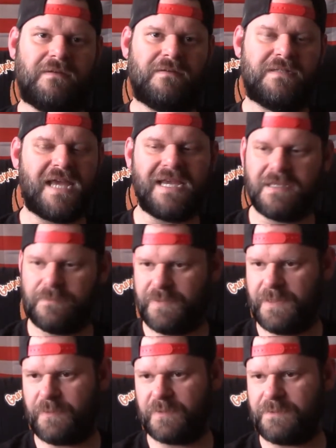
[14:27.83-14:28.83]
Taking
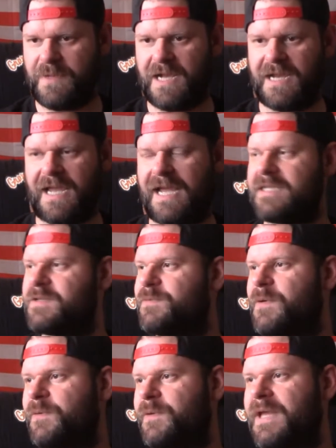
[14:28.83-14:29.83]
people's MAGA hats.
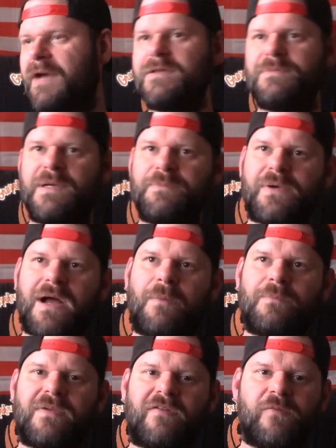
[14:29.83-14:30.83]
Remember when that was a big
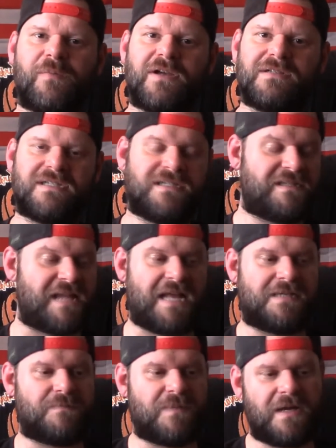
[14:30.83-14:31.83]
problem? Everybody was just
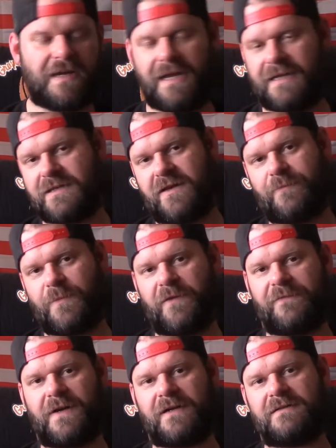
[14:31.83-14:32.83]
snatching MAGA hats off
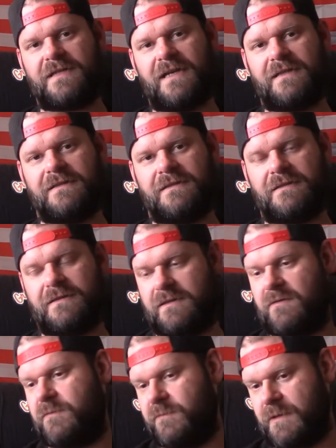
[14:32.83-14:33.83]
motherfuckers' heads and just
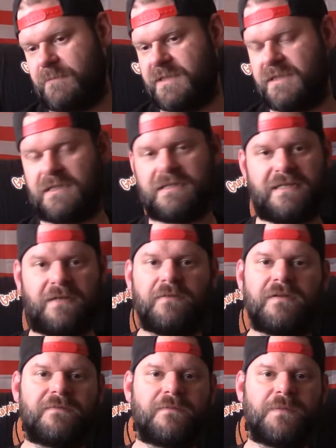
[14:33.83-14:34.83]
going, I'm just going to steal
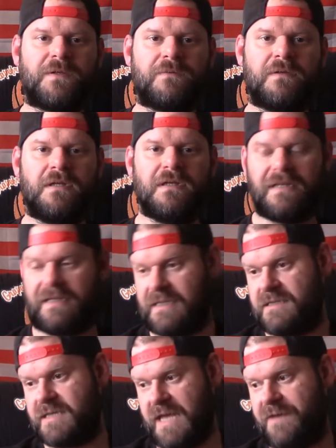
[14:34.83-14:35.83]
this from you? Like,
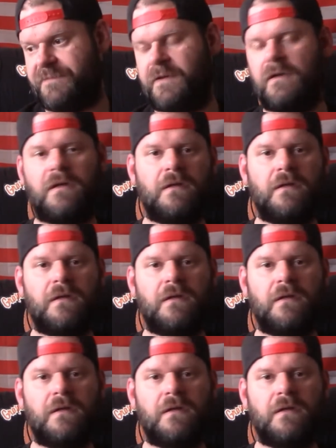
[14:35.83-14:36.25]
that's theft.